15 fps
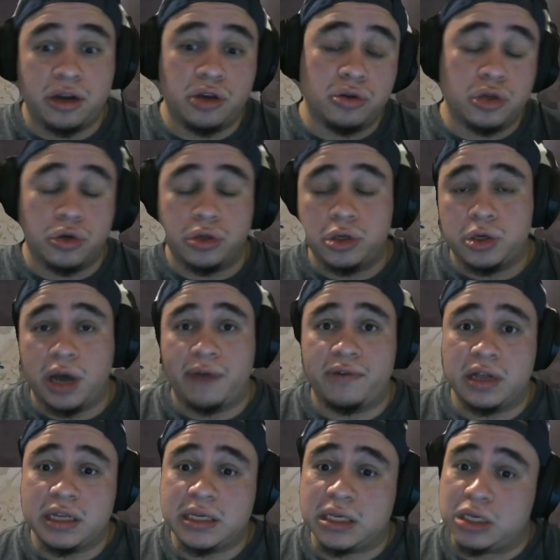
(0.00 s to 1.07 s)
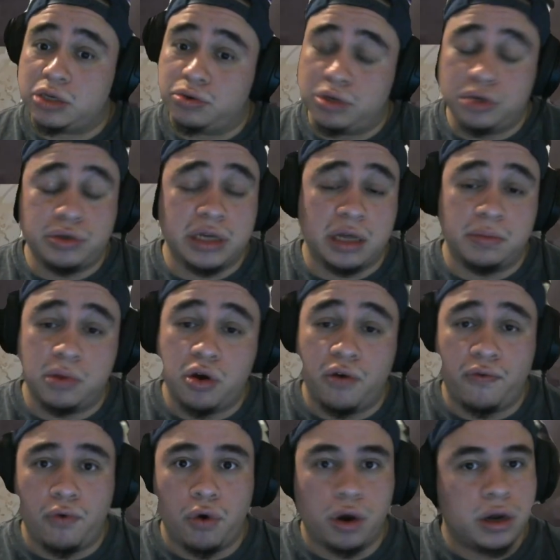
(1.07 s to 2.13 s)
You told the driver to listen to you and you tell them to go
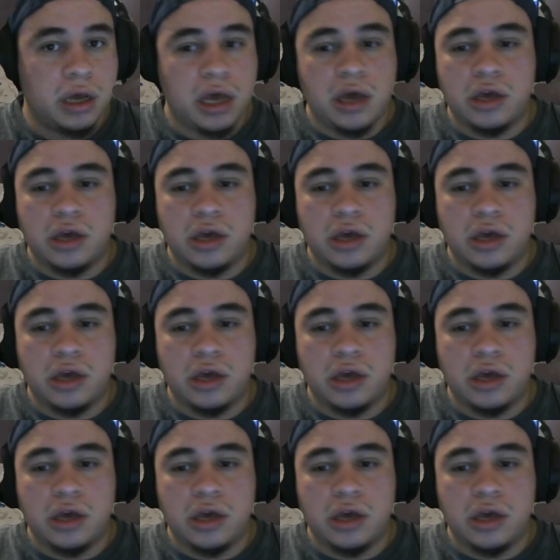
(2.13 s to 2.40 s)
forward.